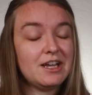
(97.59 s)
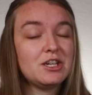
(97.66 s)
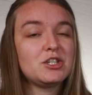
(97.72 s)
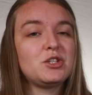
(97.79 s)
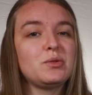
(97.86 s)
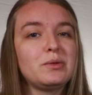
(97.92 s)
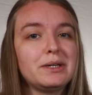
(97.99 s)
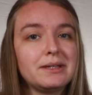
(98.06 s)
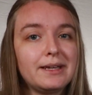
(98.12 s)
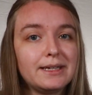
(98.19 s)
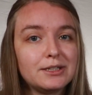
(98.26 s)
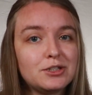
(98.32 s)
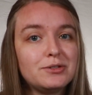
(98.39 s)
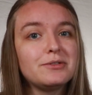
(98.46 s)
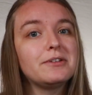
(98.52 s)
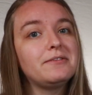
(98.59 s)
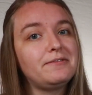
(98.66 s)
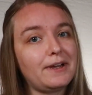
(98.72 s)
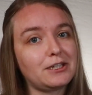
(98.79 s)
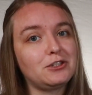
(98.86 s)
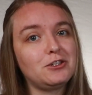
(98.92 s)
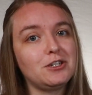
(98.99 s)
so I like to
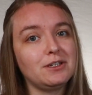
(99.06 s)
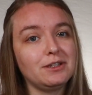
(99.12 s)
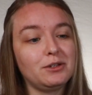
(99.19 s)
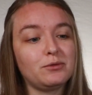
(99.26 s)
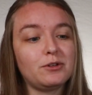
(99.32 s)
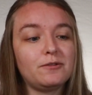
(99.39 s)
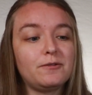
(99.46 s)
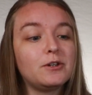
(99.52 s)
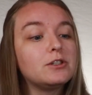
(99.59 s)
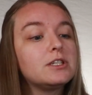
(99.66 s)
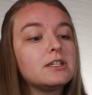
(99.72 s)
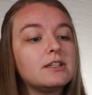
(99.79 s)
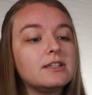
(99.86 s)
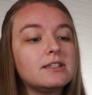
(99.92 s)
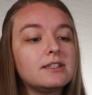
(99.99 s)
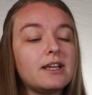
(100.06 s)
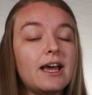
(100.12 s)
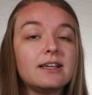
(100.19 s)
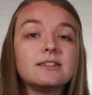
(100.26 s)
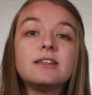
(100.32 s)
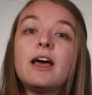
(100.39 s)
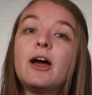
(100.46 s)
affectionately refer to this
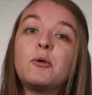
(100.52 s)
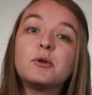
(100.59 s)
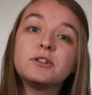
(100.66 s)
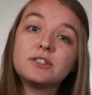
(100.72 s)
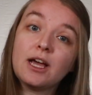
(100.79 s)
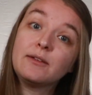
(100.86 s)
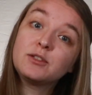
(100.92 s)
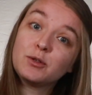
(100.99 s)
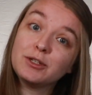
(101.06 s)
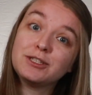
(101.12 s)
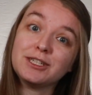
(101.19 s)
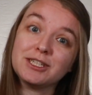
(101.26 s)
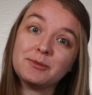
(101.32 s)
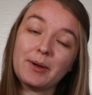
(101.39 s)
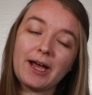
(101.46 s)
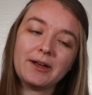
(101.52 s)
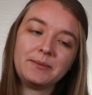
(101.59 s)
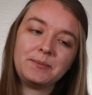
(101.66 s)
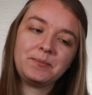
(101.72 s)
as our soft squishy spot.